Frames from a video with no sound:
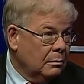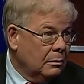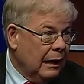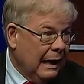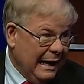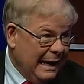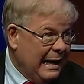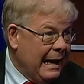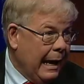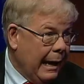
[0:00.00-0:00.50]

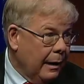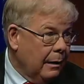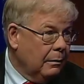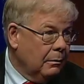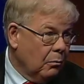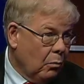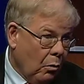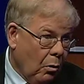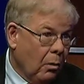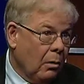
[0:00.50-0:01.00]
again
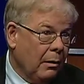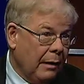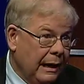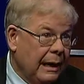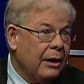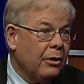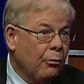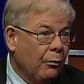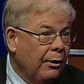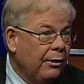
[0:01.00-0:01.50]
or
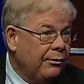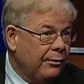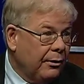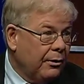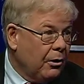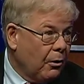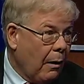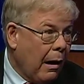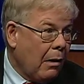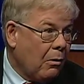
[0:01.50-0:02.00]
increasing
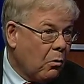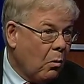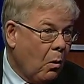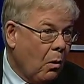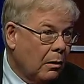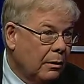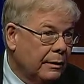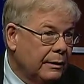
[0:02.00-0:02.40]
your alcohol